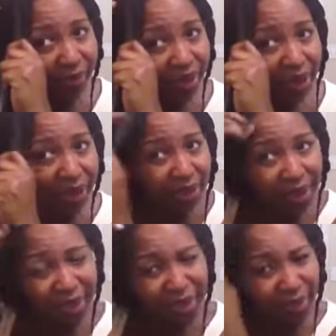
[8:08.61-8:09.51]

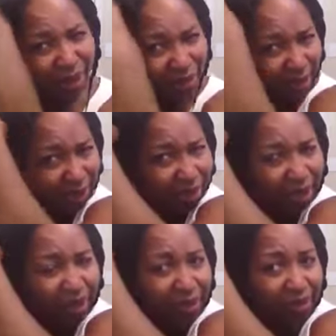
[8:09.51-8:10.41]
Texlax, they be like,
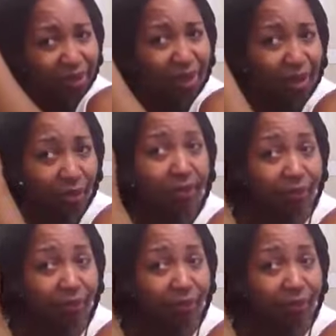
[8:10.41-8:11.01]
Texlax, and I tell them